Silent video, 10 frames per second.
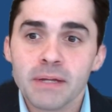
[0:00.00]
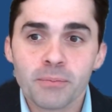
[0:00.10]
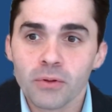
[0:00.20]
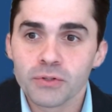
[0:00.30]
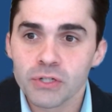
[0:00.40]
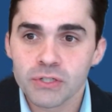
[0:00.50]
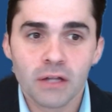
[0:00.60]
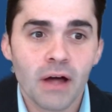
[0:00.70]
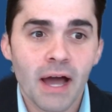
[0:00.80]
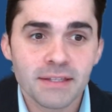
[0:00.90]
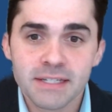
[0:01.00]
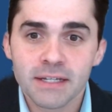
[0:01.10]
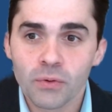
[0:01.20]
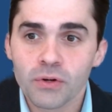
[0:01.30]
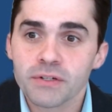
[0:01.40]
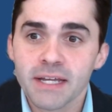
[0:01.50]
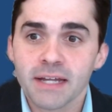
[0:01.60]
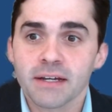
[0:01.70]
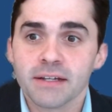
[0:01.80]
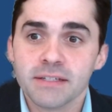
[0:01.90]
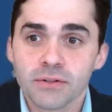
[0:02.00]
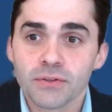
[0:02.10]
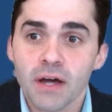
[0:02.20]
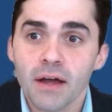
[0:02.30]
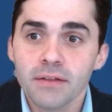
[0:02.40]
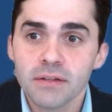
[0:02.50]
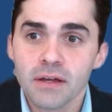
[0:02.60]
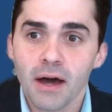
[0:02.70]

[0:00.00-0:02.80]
People are just aligned in order to get a deal done.